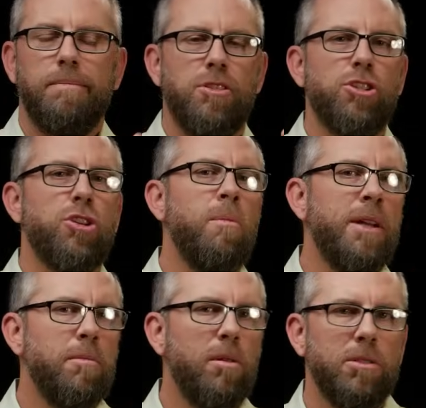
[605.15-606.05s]
so
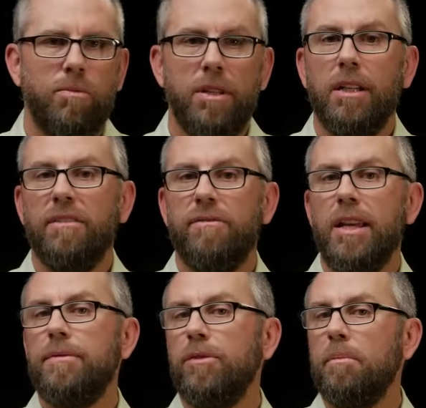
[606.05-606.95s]
many moments where the
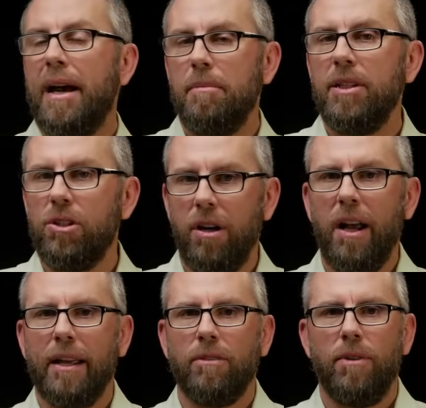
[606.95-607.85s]
unfaithful might be
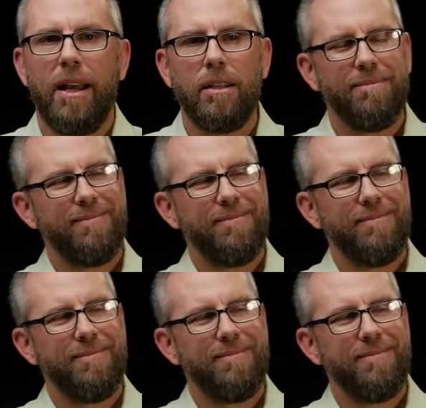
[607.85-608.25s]
trying, right?